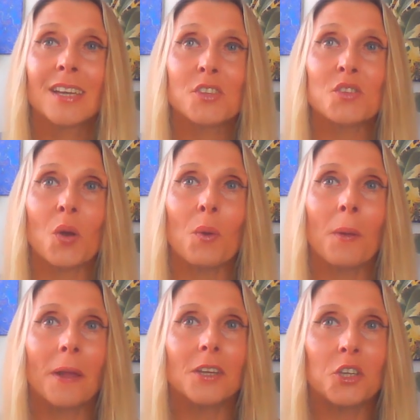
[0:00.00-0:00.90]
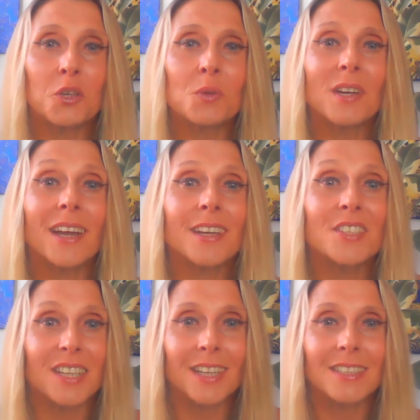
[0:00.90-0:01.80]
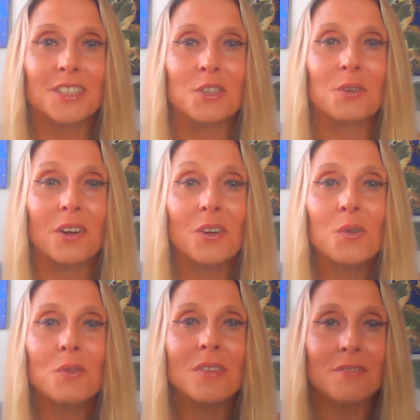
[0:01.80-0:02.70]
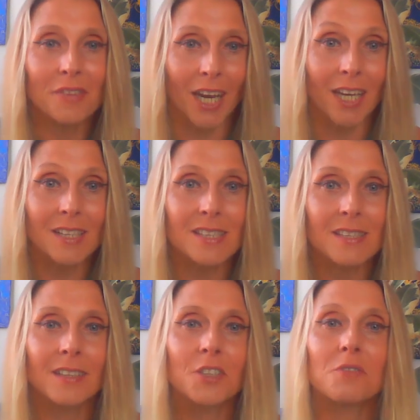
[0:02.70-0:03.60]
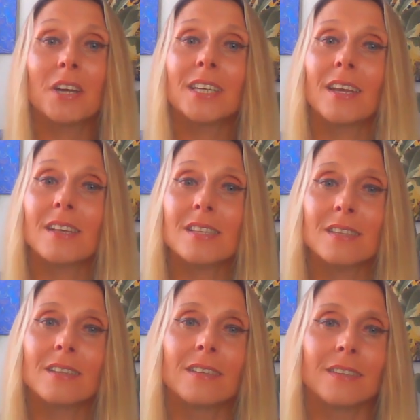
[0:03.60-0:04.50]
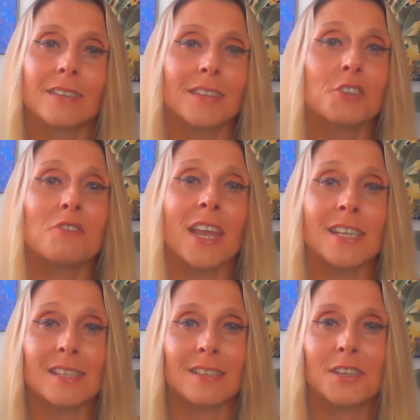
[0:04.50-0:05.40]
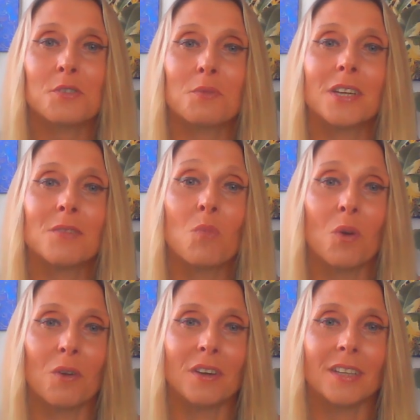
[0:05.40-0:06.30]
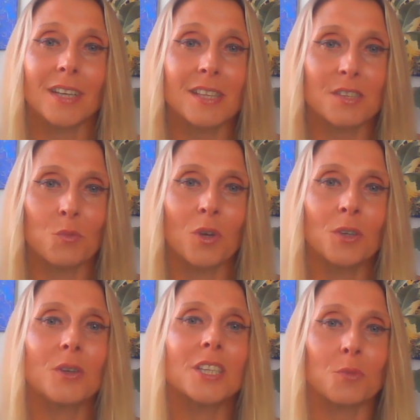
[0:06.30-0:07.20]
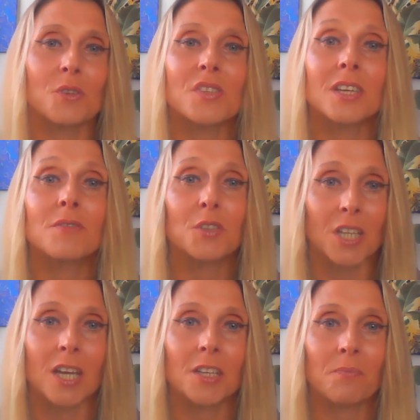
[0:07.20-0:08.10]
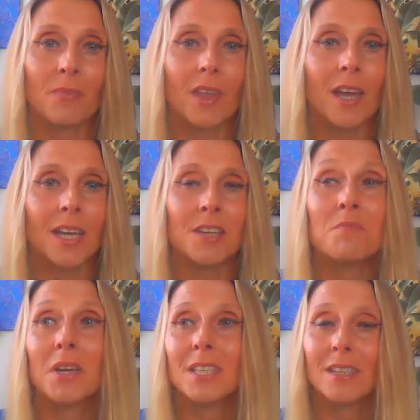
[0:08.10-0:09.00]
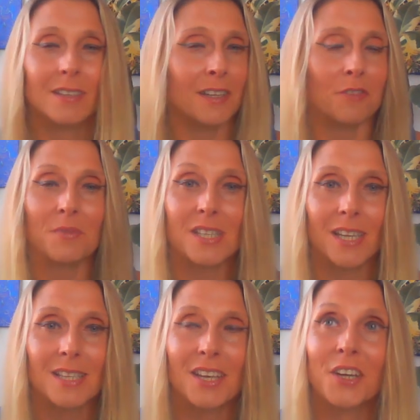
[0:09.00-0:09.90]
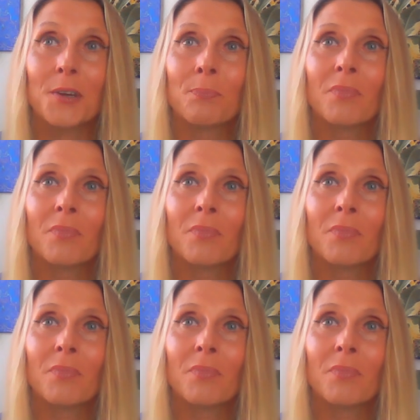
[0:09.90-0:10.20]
So you will have to edit your own things, write less. Less is really more. It will save you time. I made a lot of mistakes here.